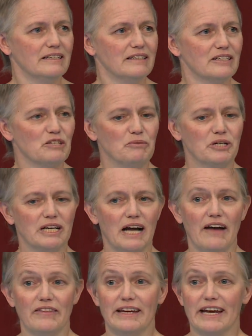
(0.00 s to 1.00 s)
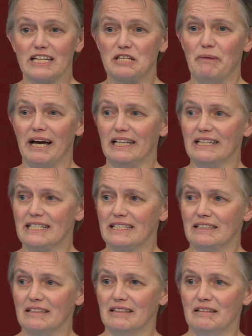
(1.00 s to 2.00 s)
to put it on the next ballot.
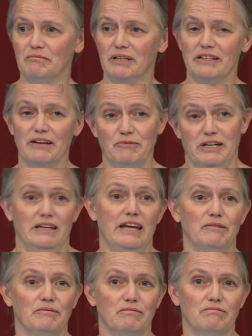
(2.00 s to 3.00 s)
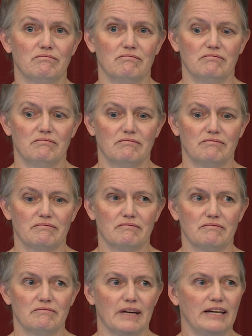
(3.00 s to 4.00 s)
But it would, it,
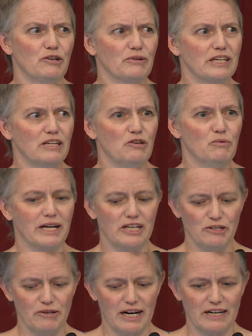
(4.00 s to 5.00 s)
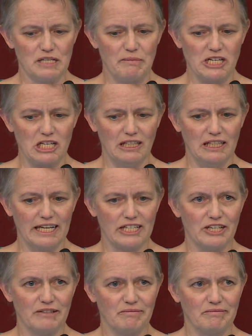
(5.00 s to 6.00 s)
I don't think you'd want to do it on a special election.